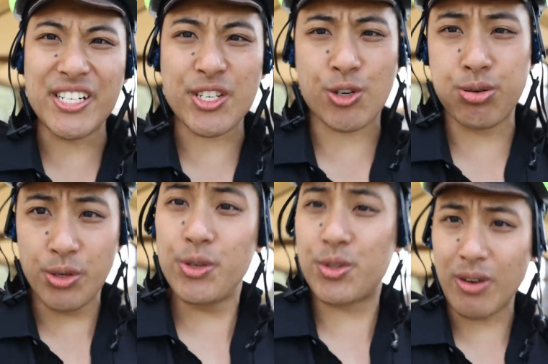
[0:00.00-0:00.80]
she just
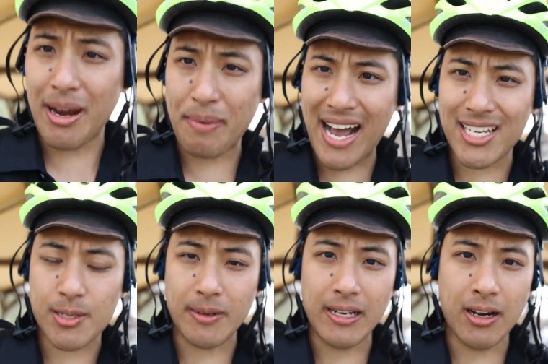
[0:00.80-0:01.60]
cruised right
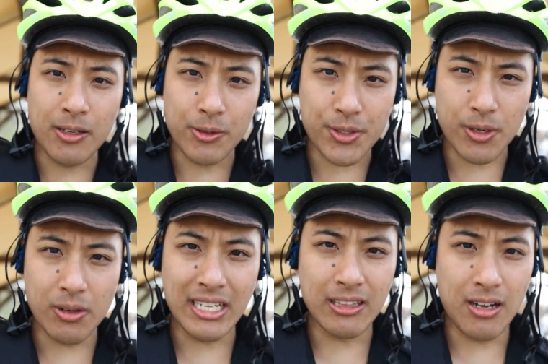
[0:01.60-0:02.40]
past me on her
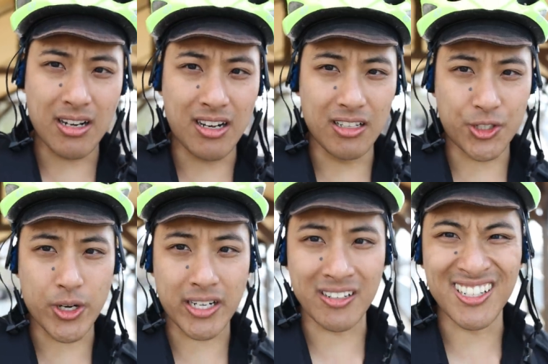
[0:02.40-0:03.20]
surly long haul
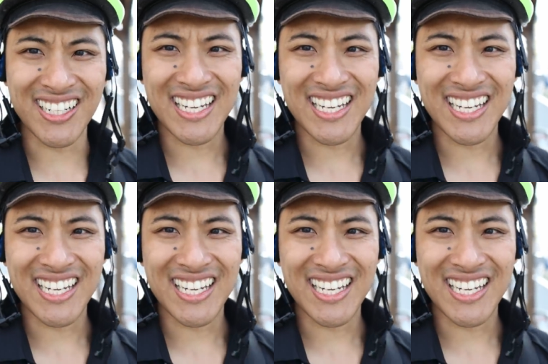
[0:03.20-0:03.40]
trucker.